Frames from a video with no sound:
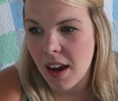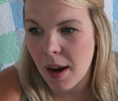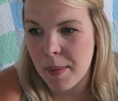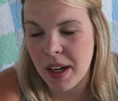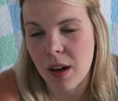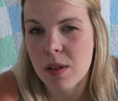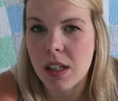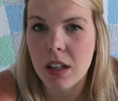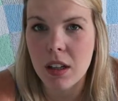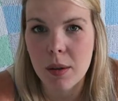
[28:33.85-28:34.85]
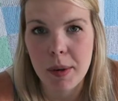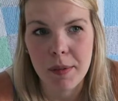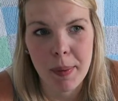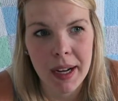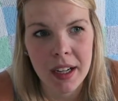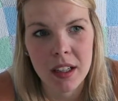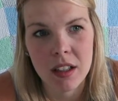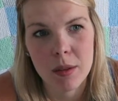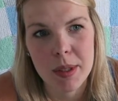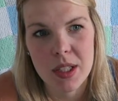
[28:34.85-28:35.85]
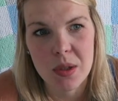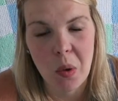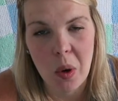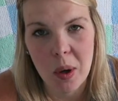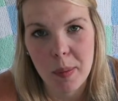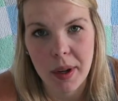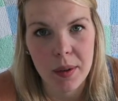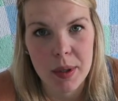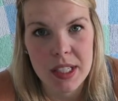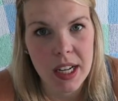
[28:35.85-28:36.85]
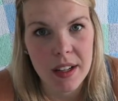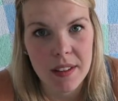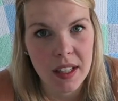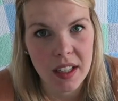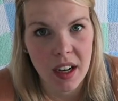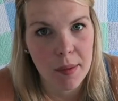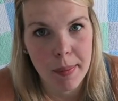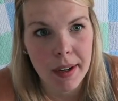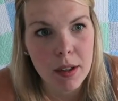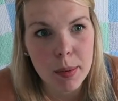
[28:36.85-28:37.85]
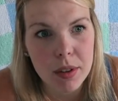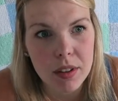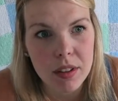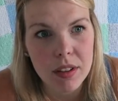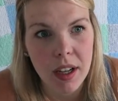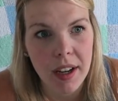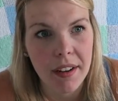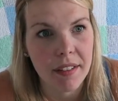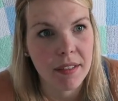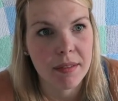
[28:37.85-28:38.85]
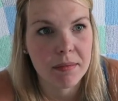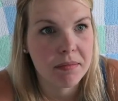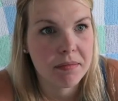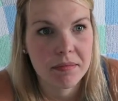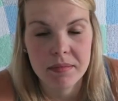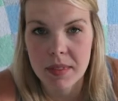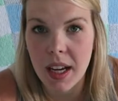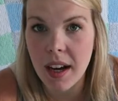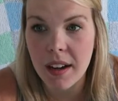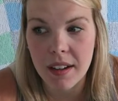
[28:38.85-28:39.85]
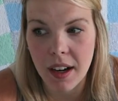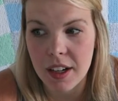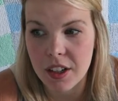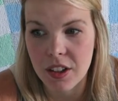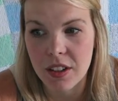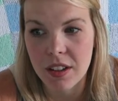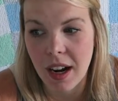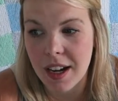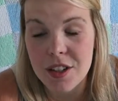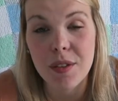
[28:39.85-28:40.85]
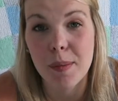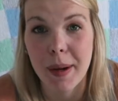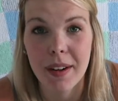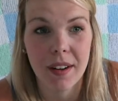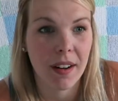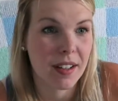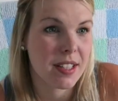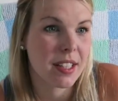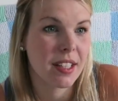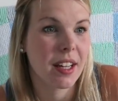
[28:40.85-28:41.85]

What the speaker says: I mean, I was in a little bit of pain and a little bit sore, but it wasn't anything unbearable. And yeah, I couldn't ask for better, honestly.